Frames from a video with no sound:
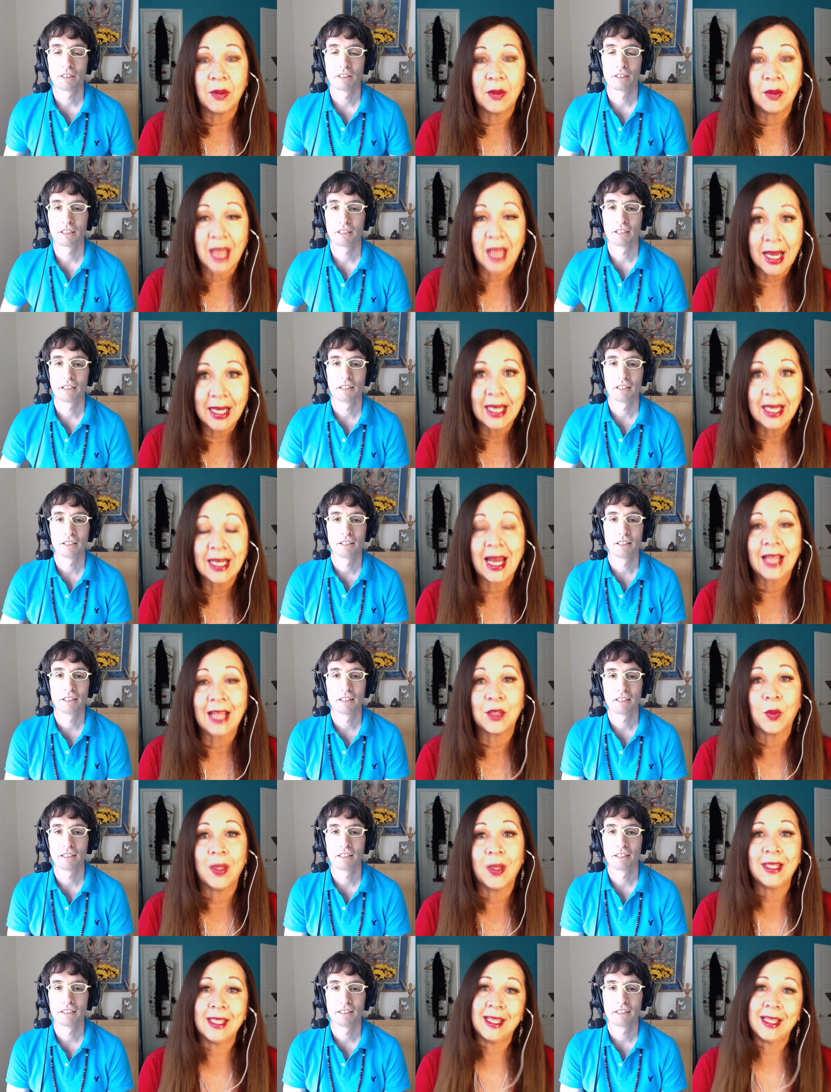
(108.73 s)
Speaker 1: I was hiking
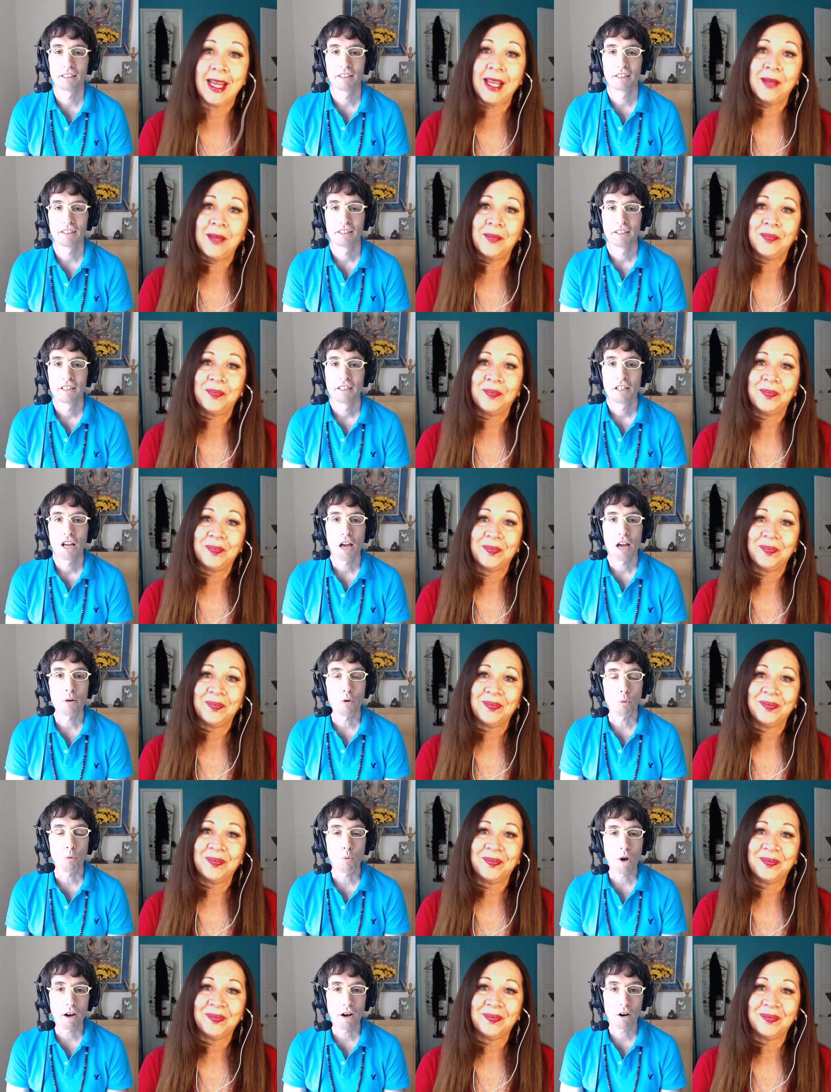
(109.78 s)
last Wednesday. And
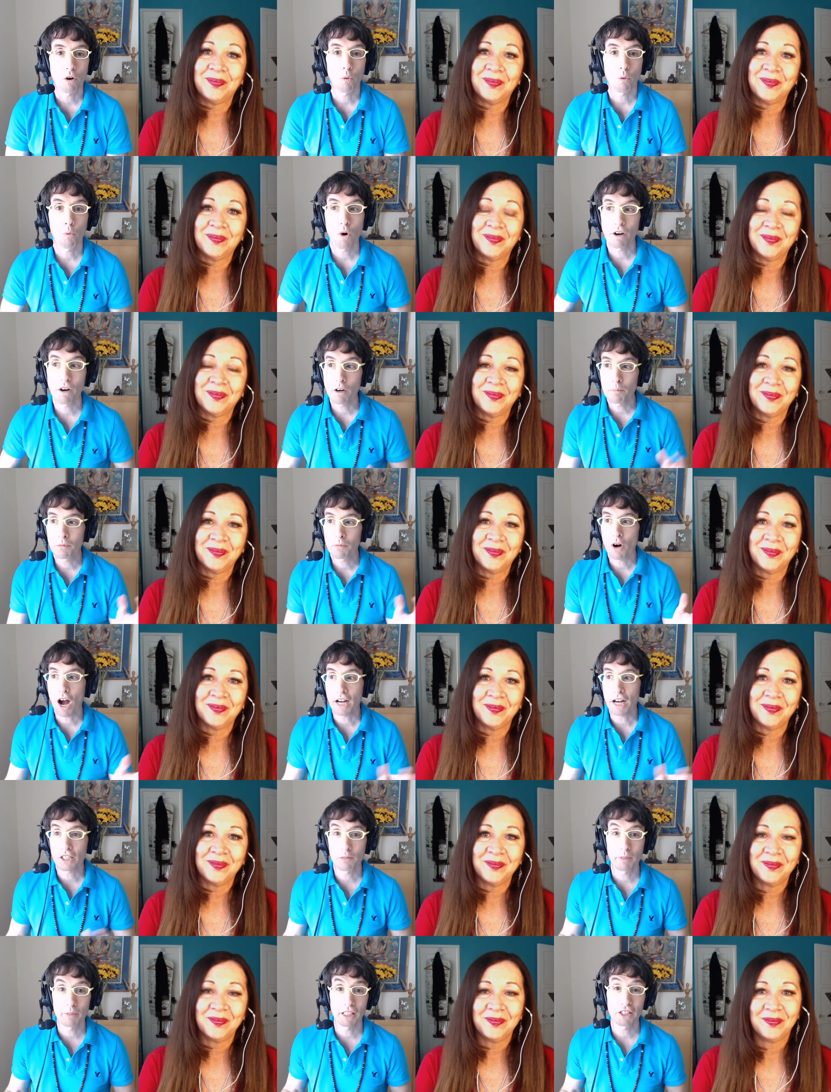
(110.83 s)
where where
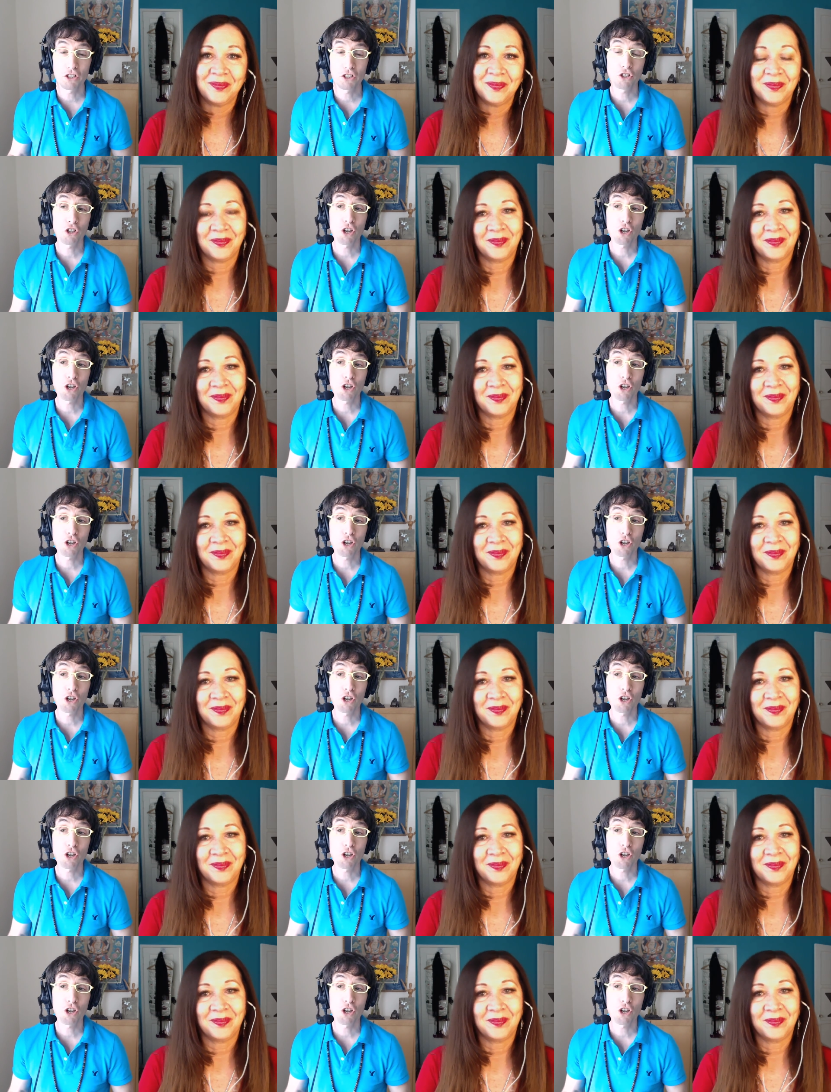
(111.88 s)
approximately do you go?